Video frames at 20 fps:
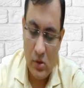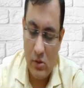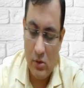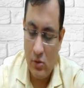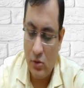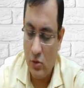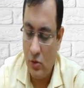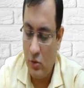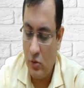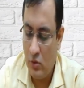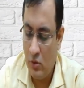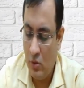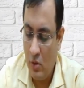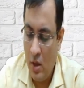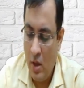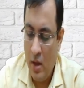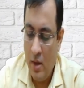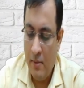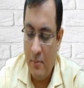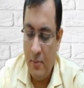
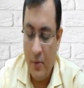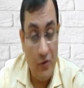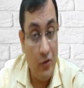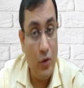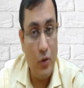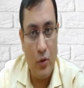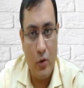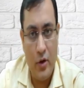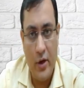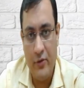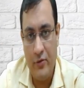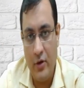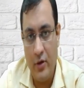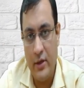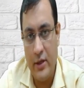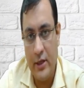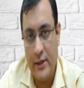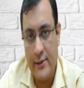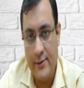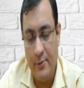So before going for
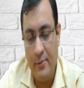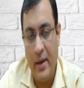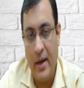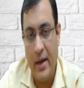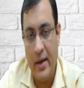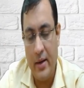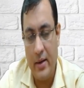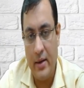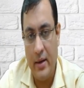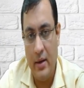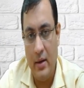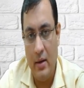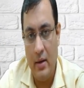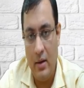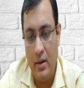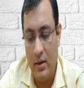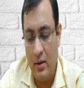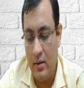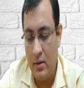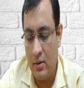this
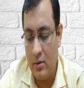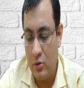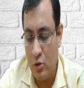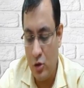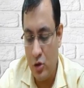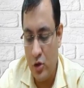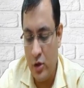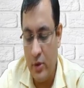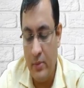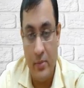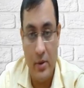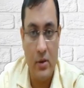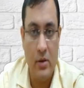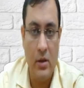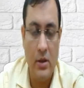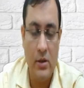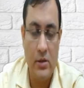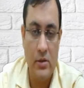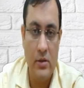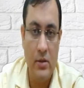numerical question,
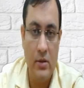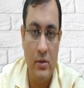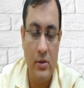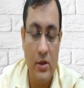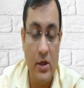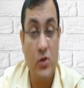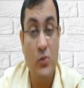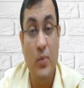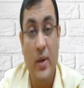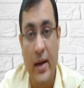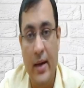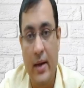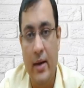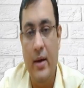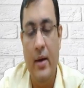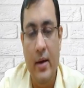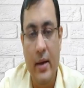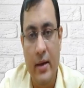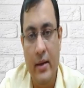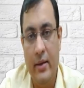because just by
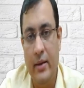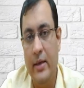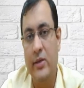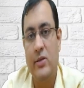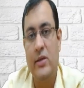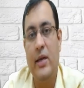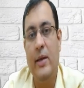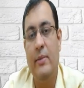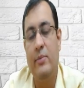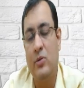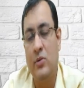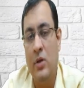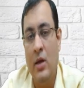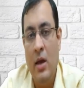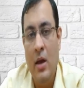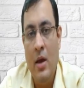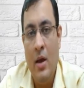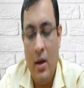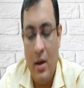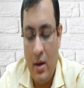learning the steps,
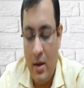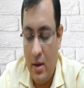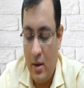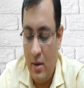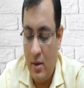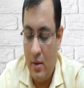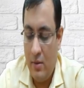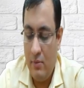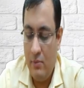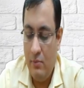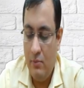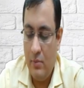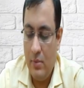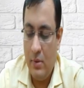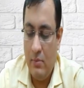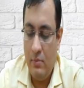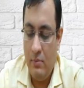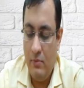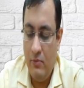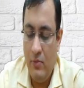
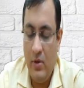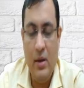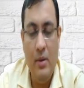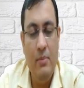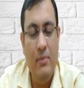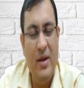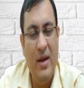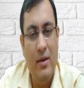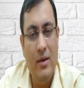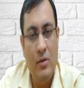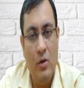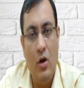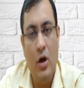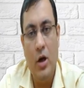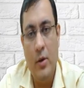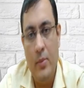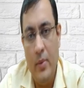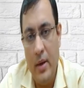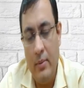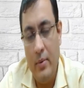we may
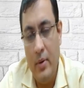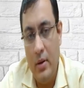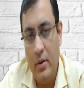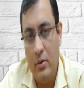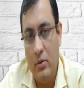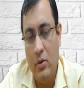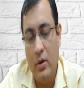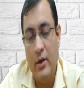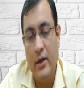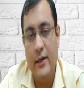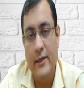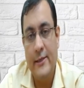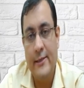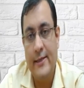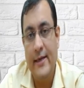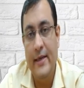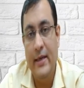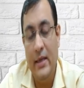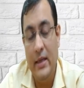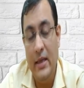not be able to
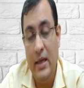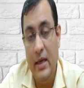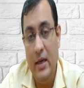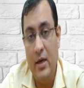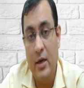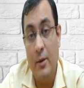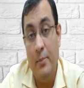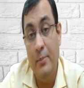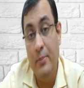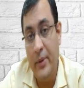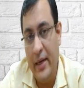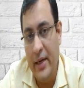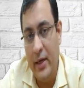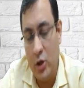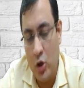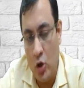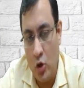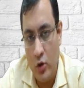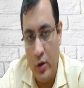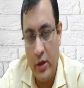understand the
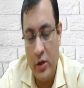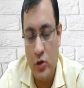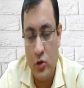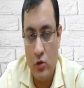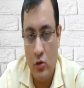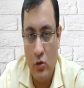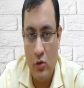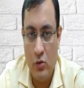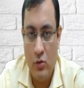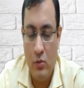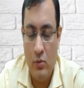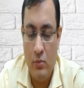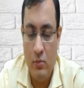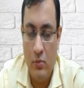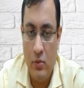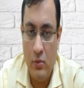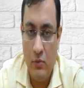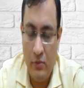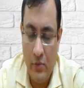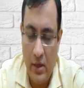complete theory. So
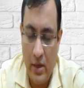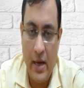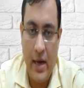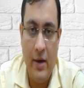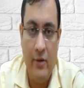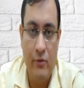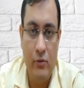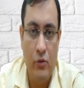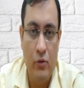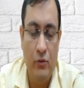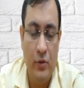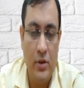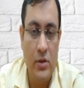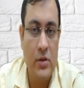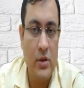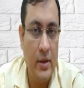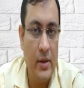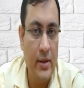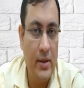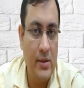we have to
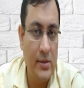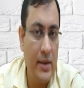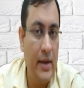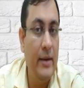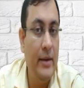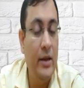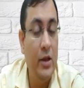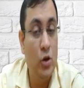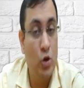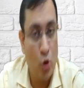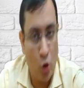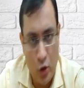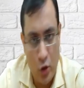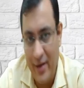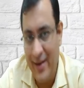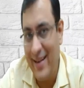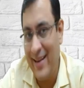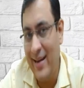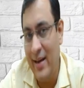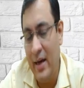first understand the
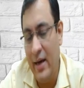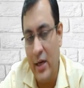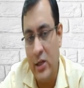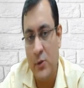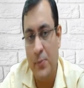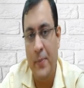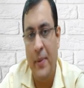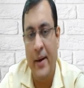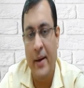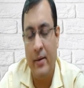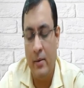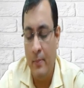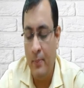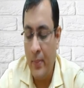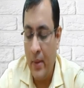theoretical aspect,